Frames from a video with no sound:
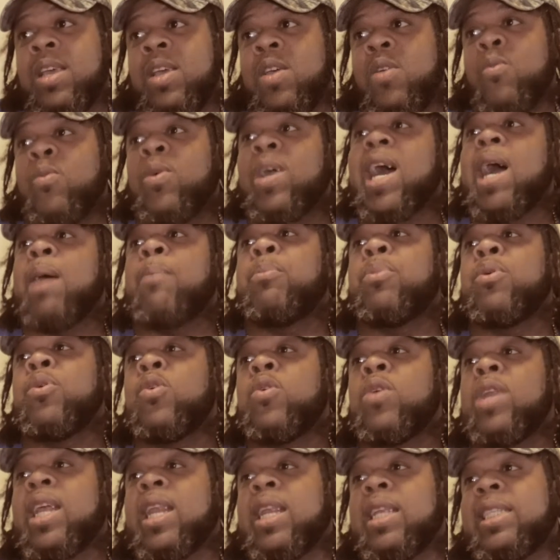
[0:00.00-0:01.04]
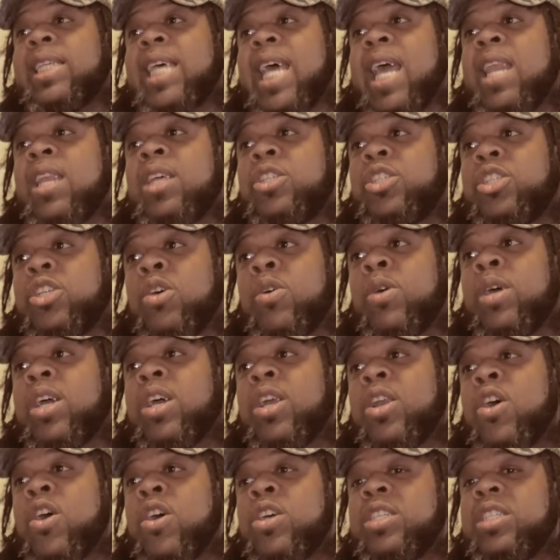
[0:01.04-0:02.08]
We got booed at a talent show in
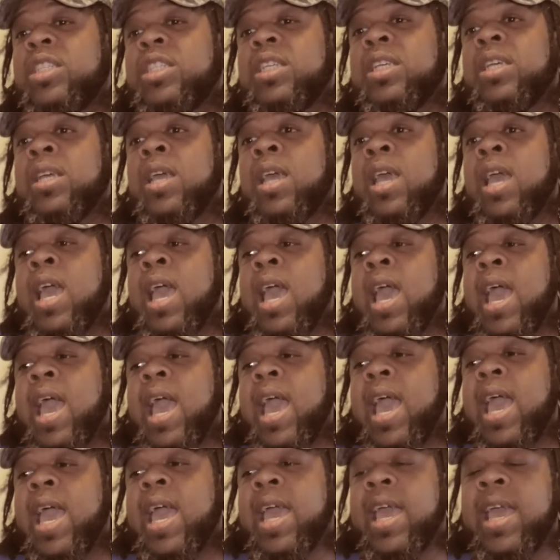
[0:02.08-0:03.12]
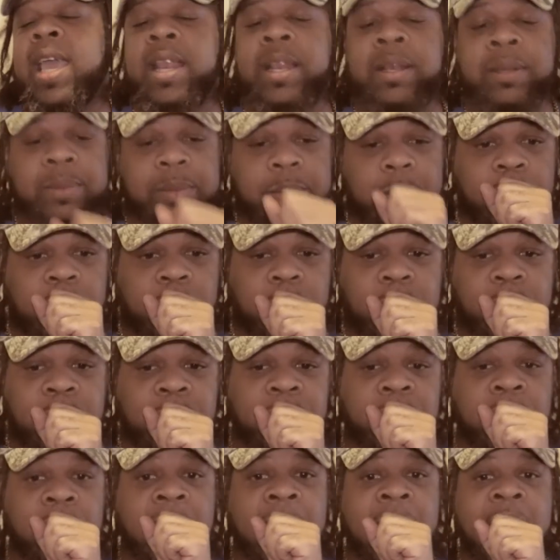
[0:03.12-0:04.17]
Canarsie.
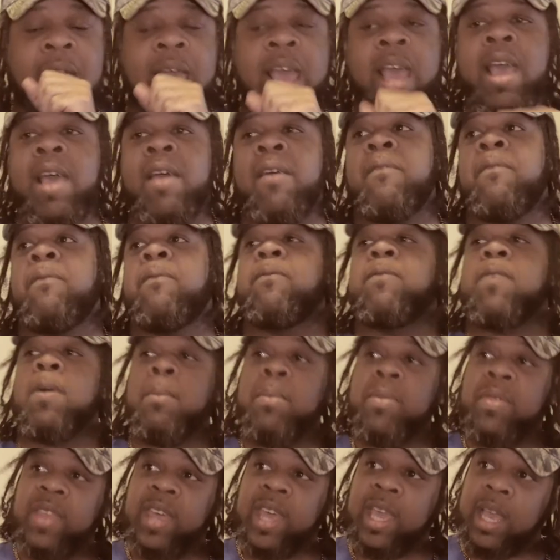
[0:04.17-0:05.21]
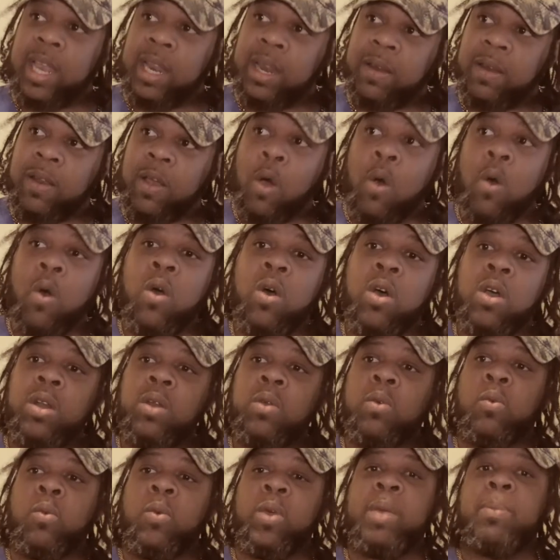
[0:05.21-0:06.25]
And from then
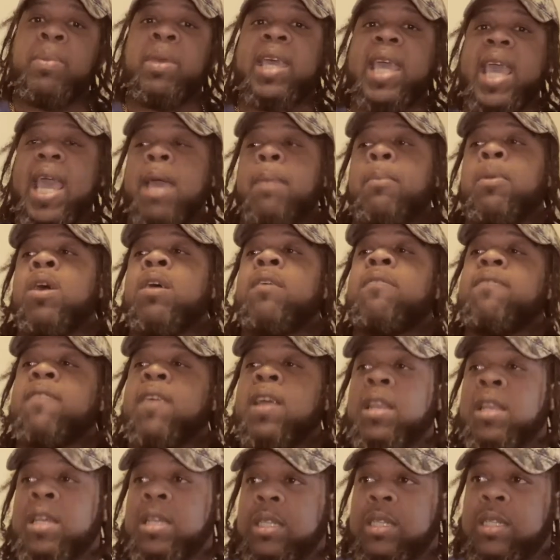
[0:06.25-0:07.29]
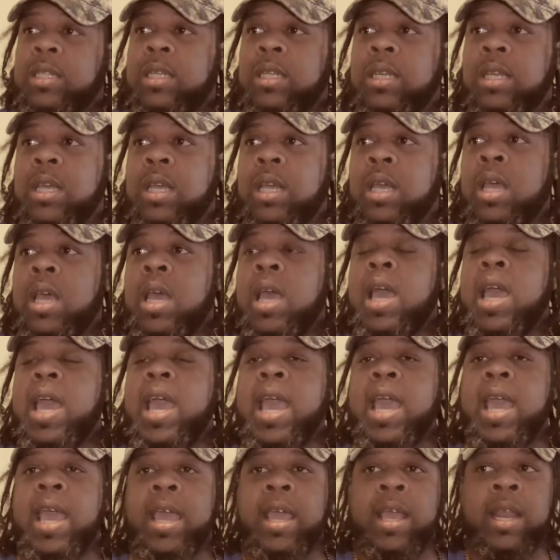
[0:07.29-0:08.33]
on, we became hood fellas.
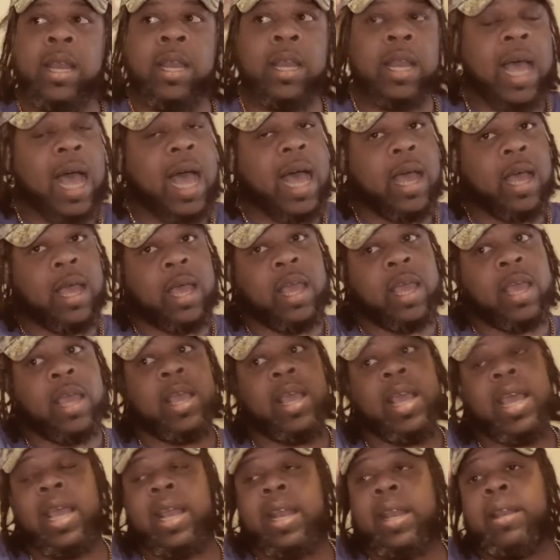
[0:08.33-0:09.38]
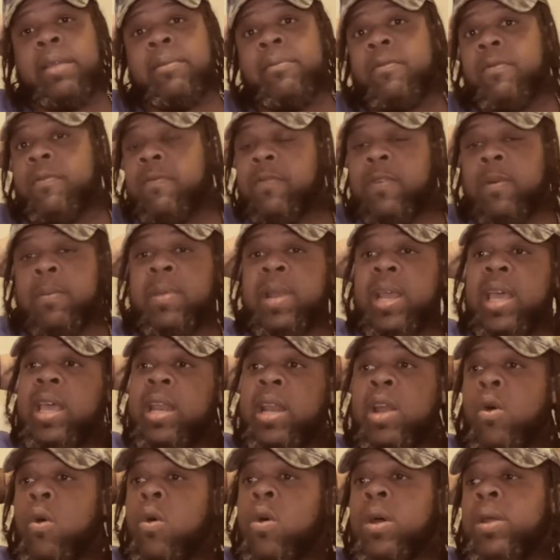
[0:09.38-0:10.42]
And from
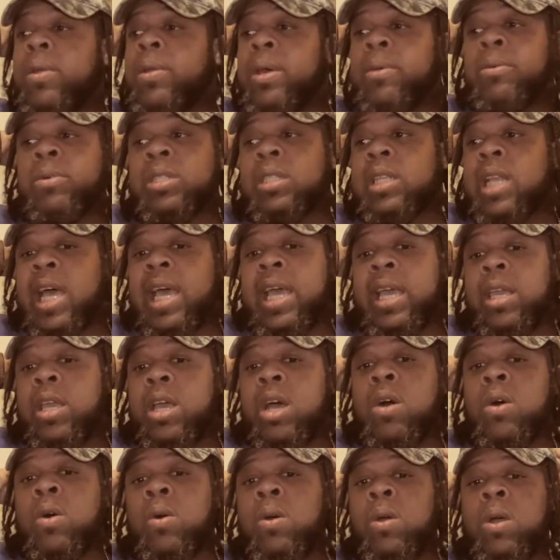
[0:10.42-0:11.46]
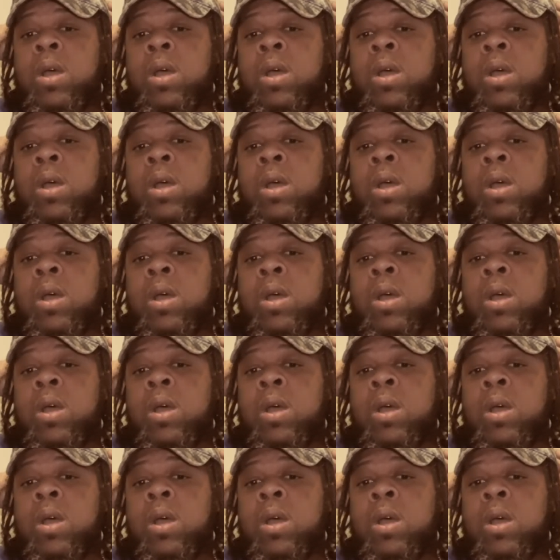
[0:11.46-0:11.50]
then on, it was like, yo,